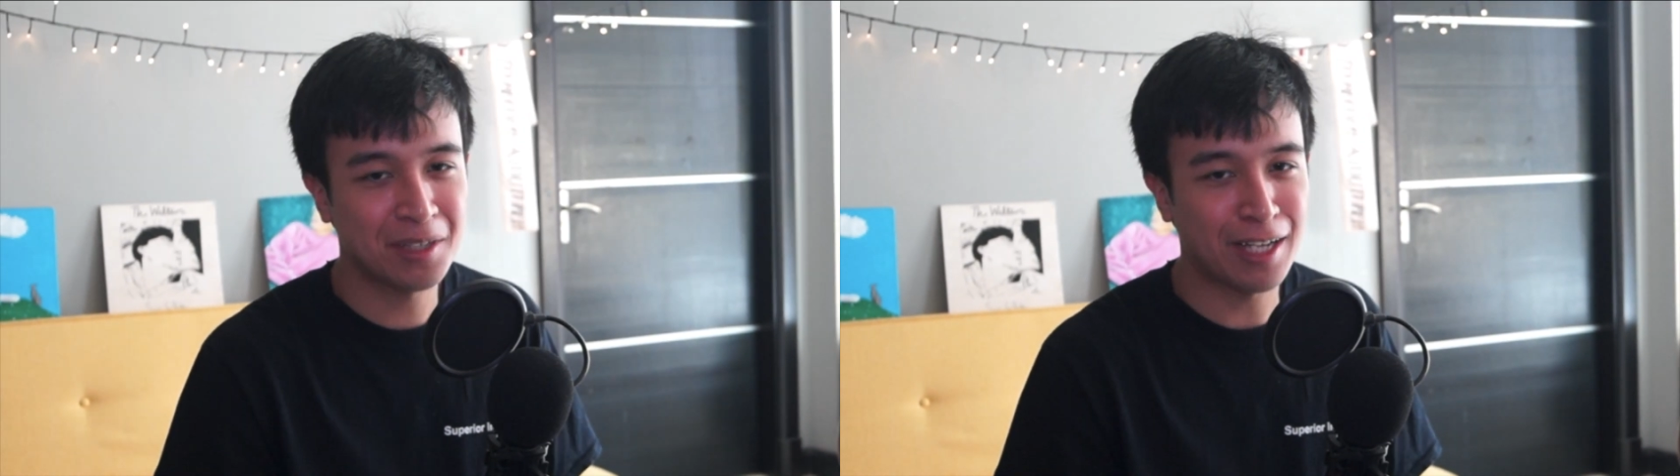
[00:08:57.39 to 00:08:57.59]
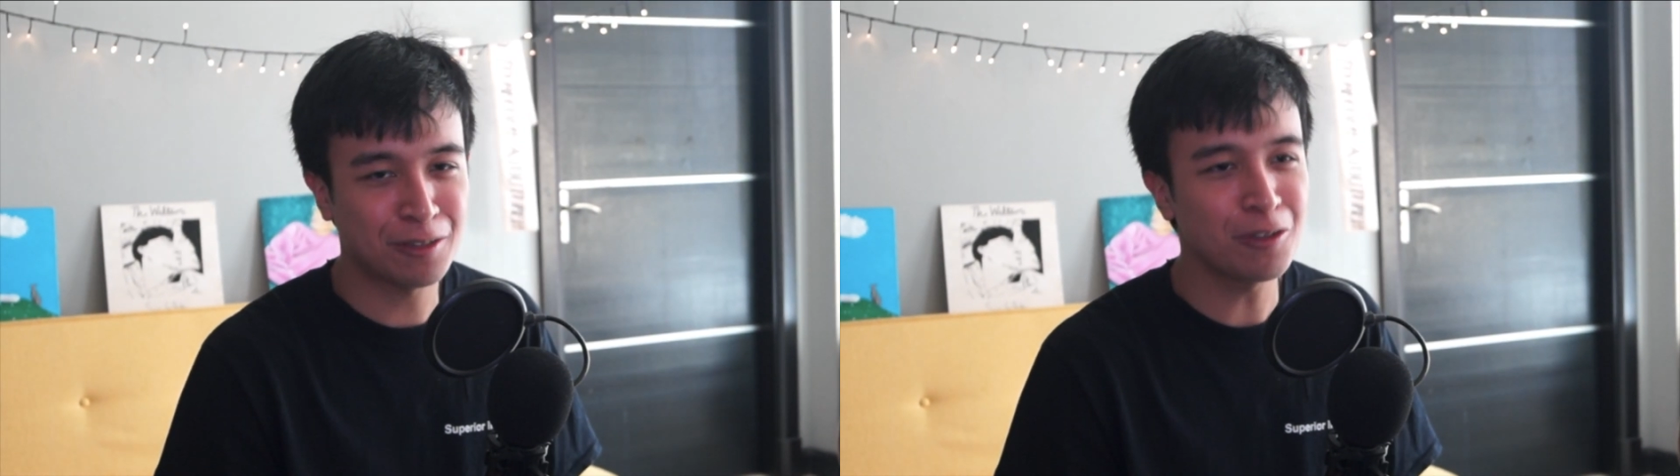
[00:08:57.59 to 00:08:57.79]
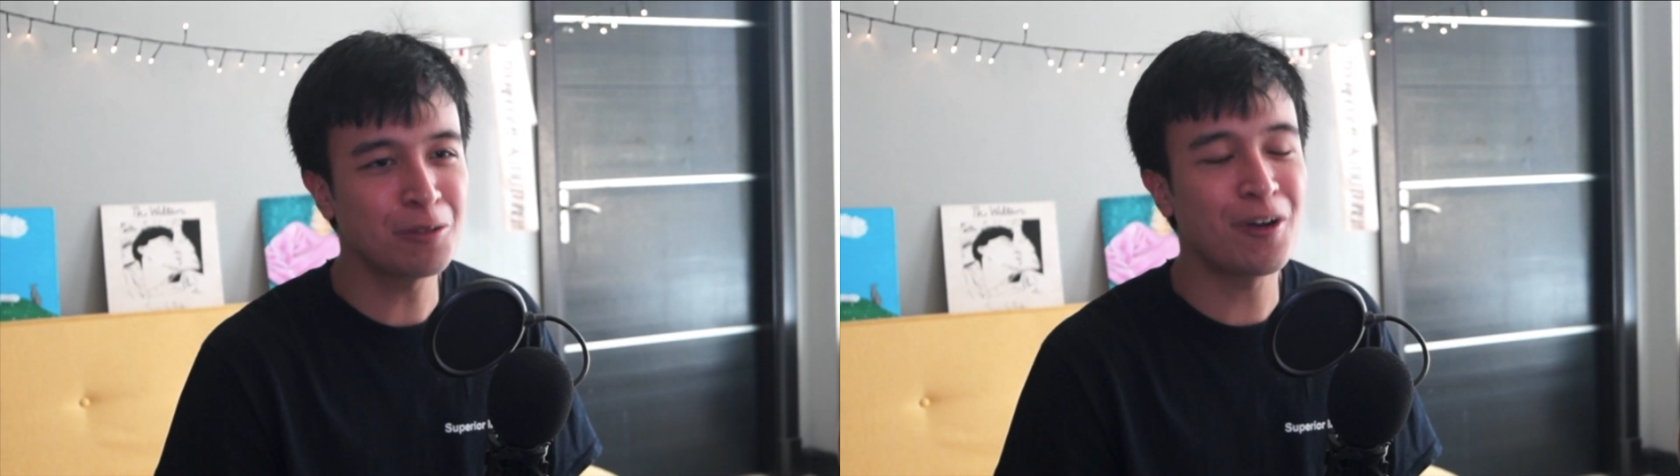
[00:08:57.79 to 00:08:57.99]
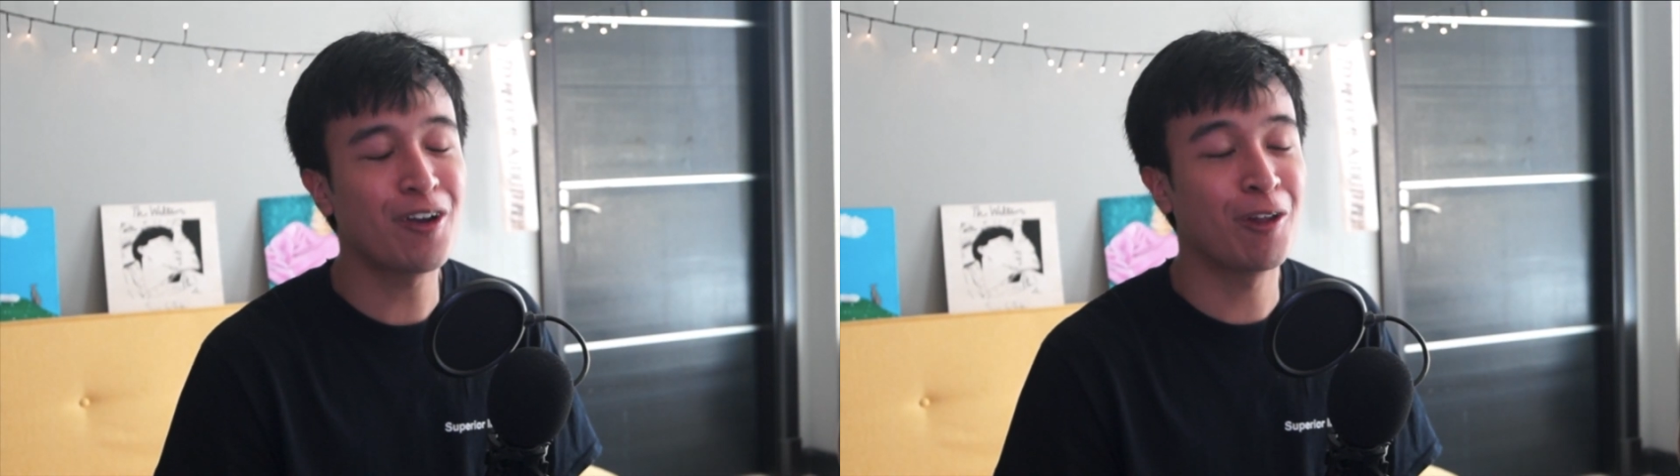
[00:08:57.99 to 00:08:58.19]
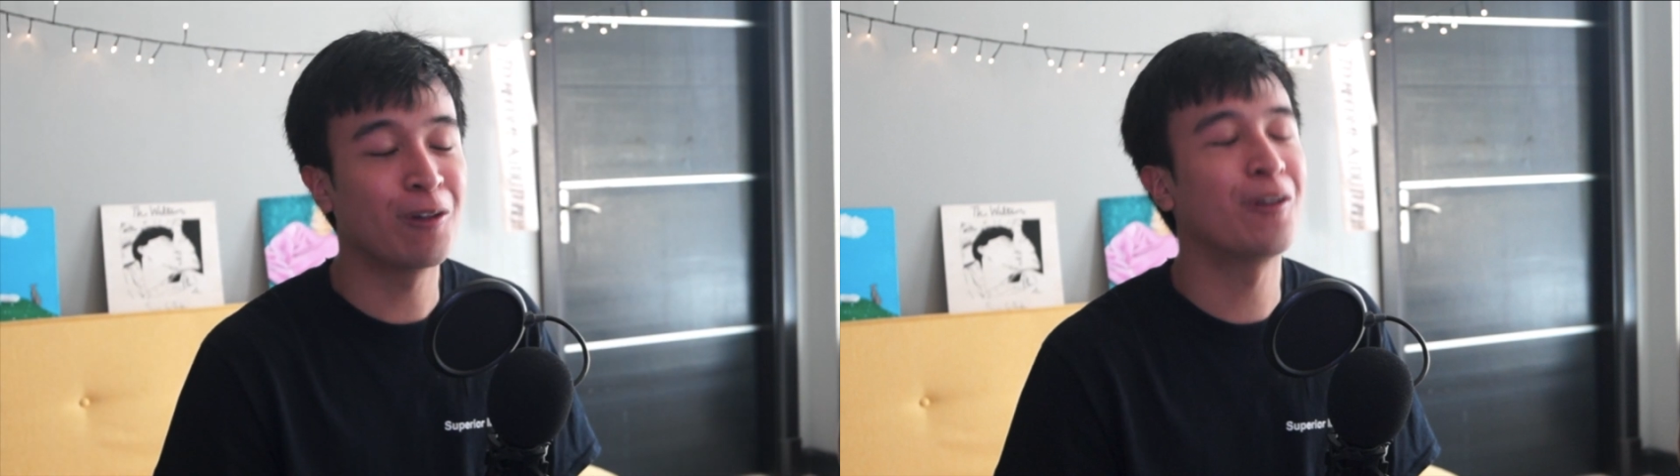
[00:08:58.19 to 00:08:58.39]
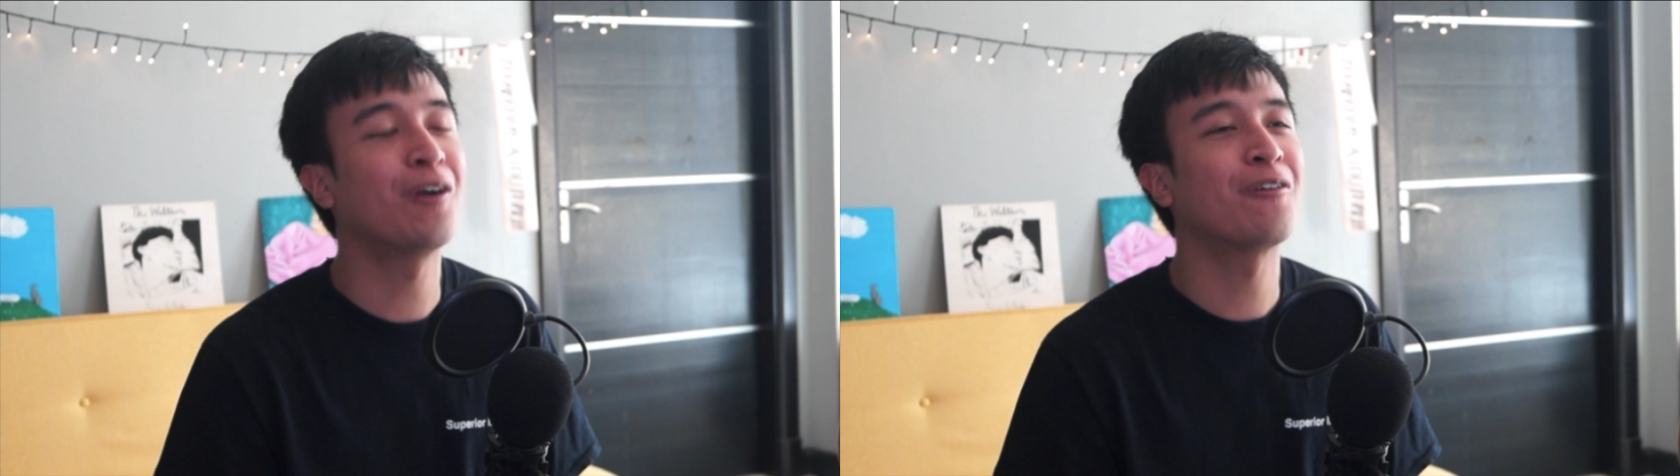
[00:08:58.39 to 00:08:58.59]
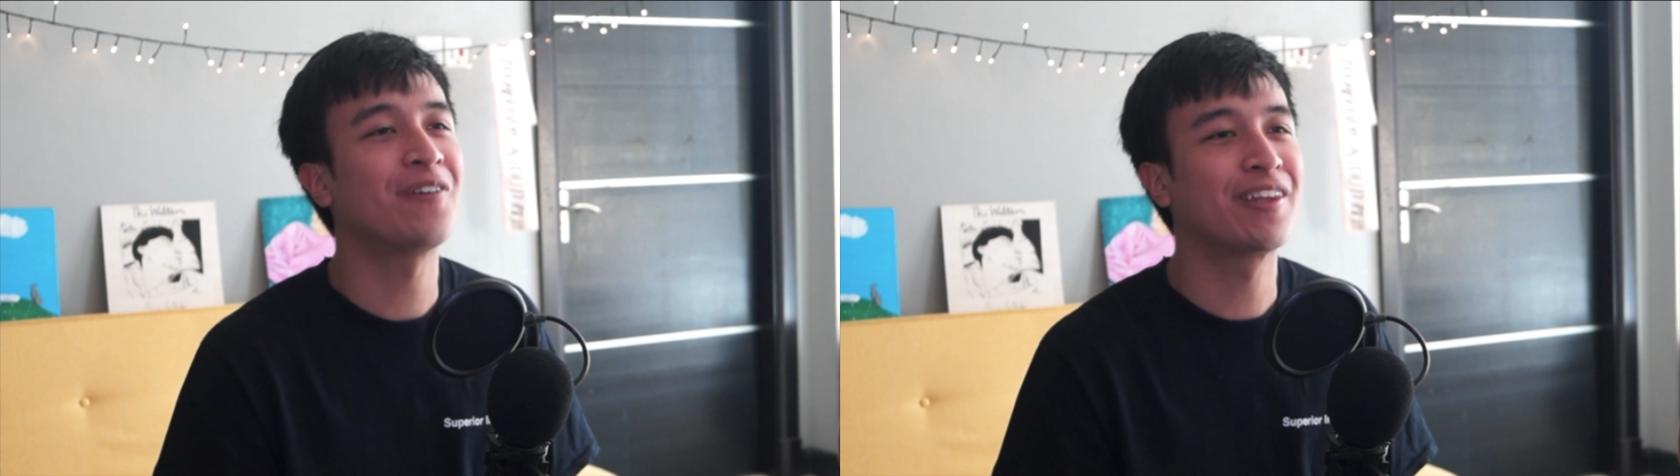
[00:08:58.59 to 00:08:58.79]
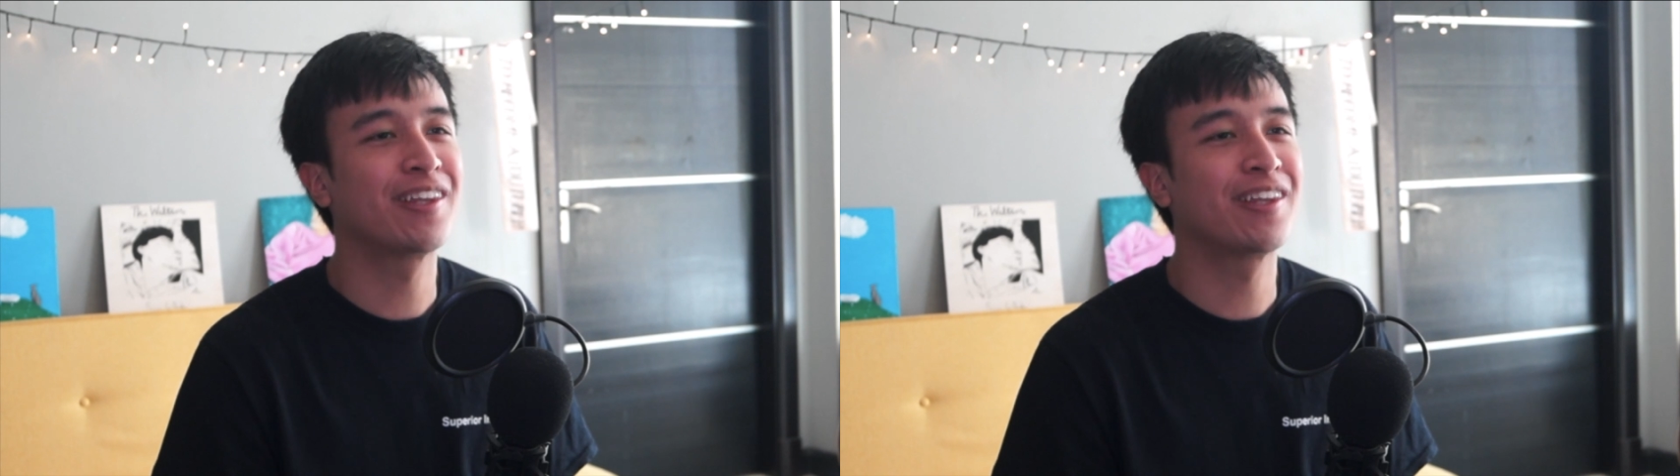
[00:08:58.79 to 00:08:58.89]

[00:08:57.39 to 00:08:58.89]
I talked about a lot of other